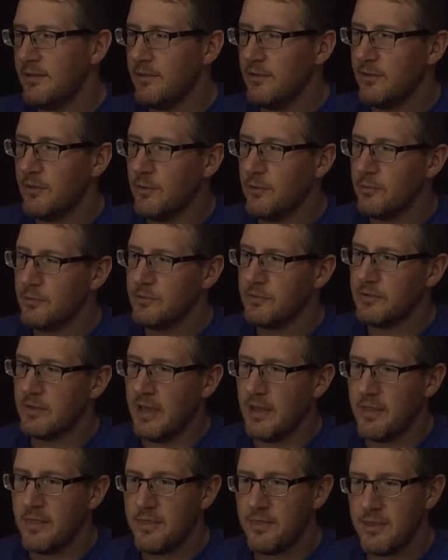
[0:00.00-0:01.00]
Those
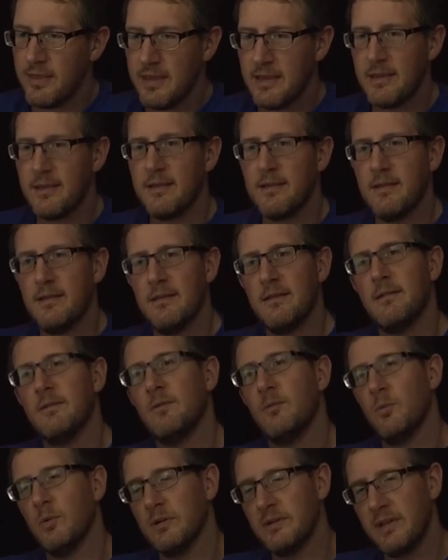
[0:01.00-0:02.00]
I think
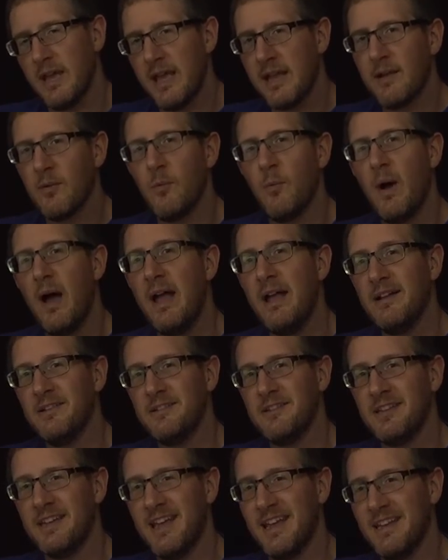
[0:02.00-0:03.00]
will take a while
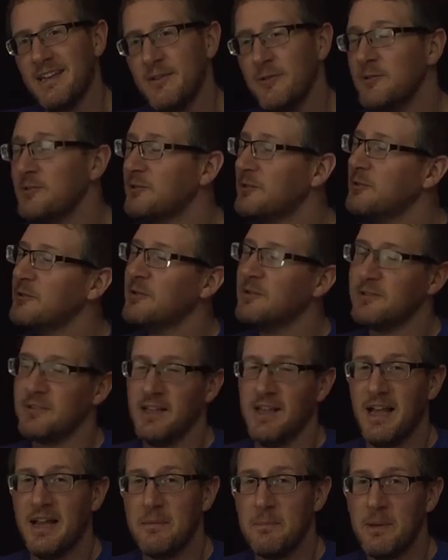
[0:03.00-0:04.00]
to get used to. There's
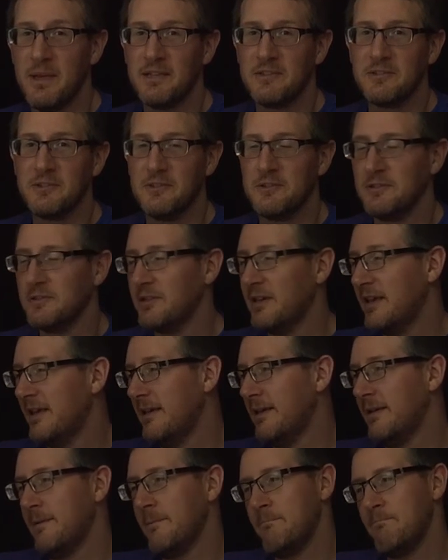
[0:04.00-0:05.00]
a lot of pixels.
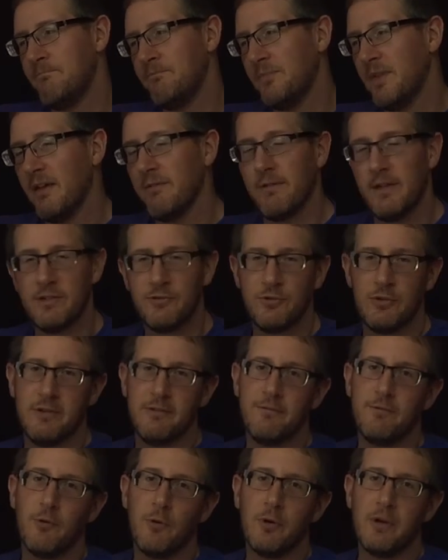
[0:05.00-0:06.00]

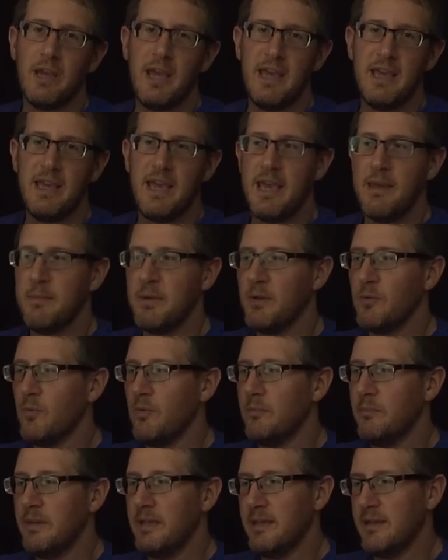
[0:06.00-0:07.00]
Eventually 4K gaming
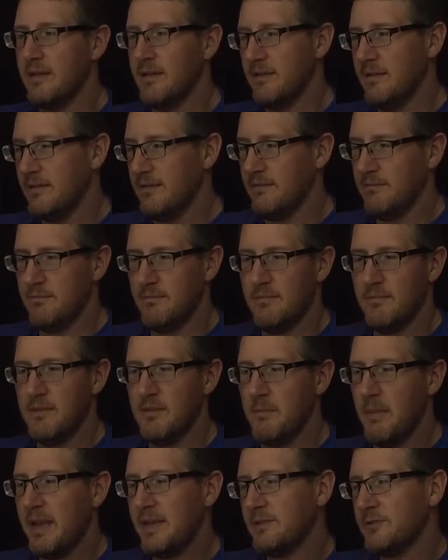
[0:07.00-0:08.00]
will be
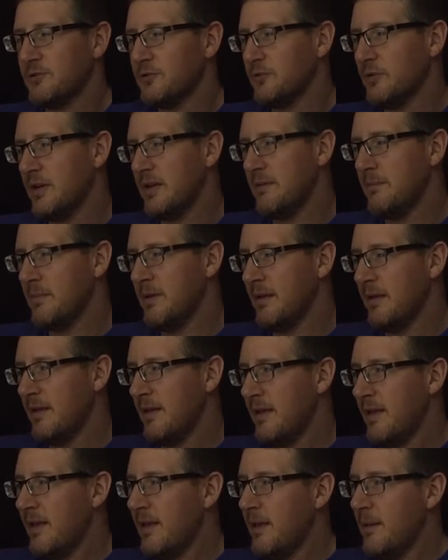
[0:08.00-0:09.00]
the mainstream,
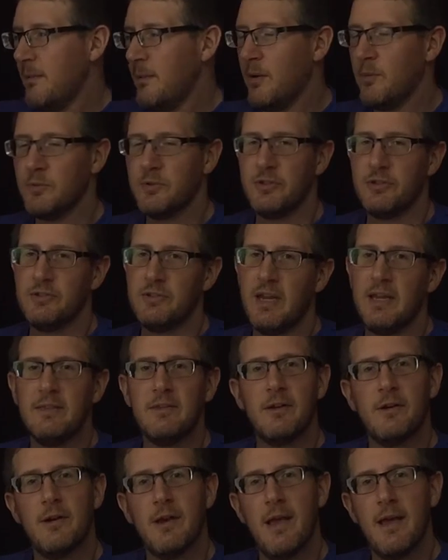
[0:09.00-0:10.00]
but we're just
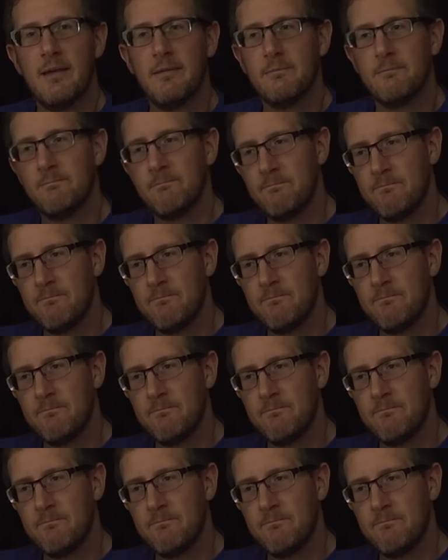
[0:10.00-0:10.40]
not there yet.